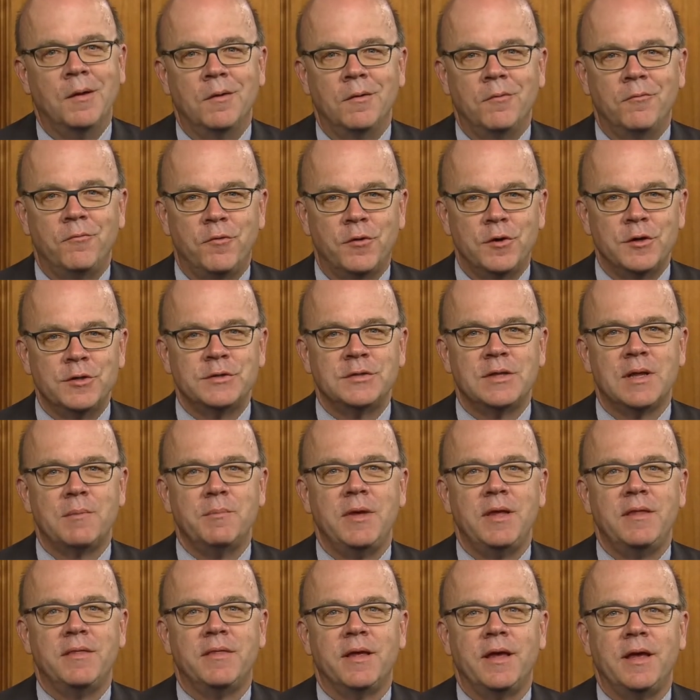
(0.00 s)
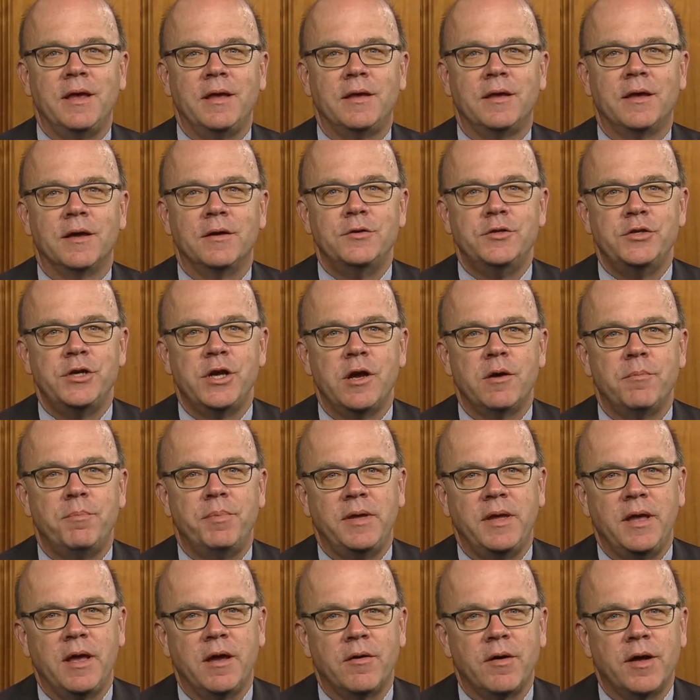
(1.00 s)
First, let me thank Chair
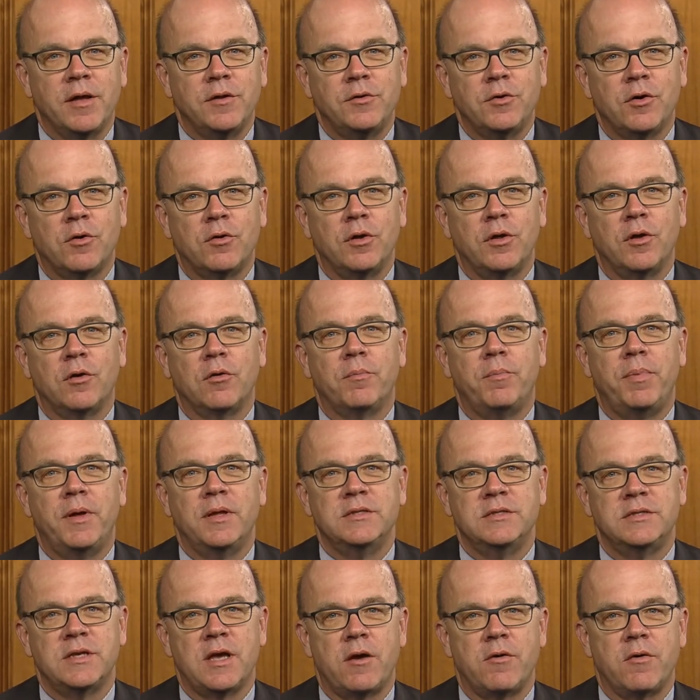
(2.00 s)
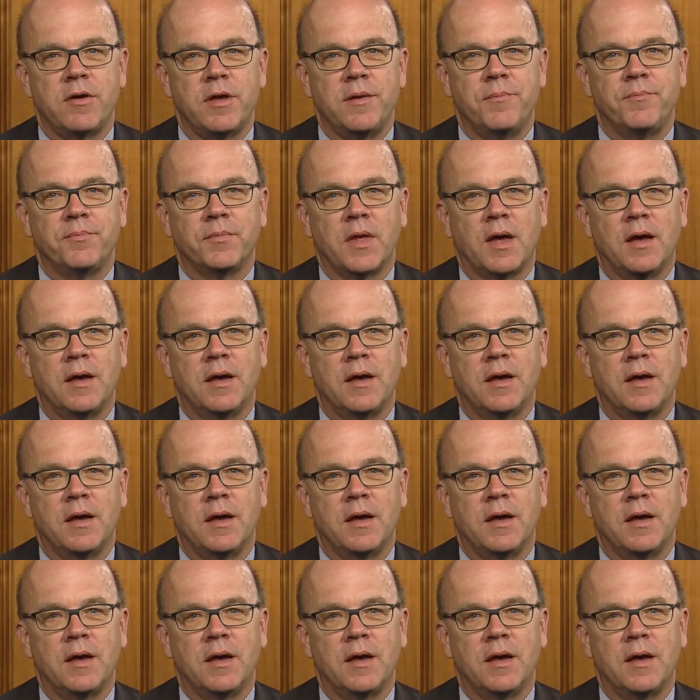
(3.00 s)
Pierre Antonio Panzeri,